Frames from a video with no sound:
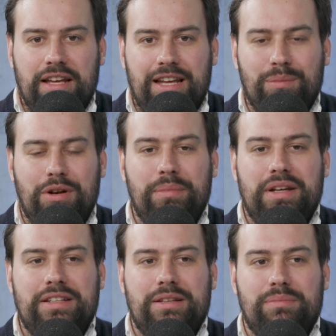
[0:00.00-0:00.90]

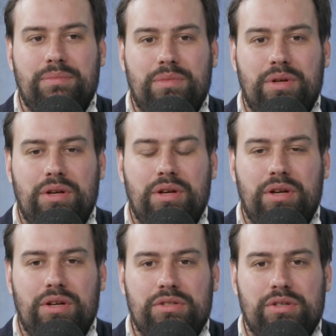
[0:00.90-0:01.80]
implement them
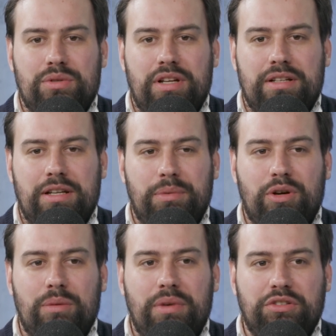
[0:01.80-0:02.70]
so that they
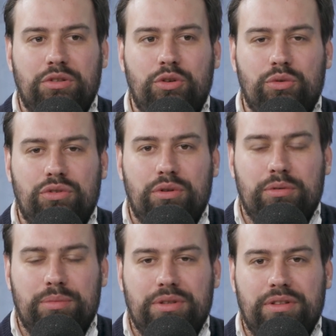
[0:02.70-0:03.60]
become
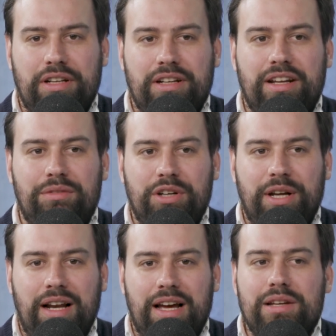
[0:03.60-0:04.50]
executable in an
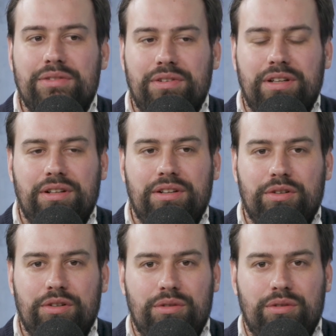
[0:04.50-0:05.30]
everyday life and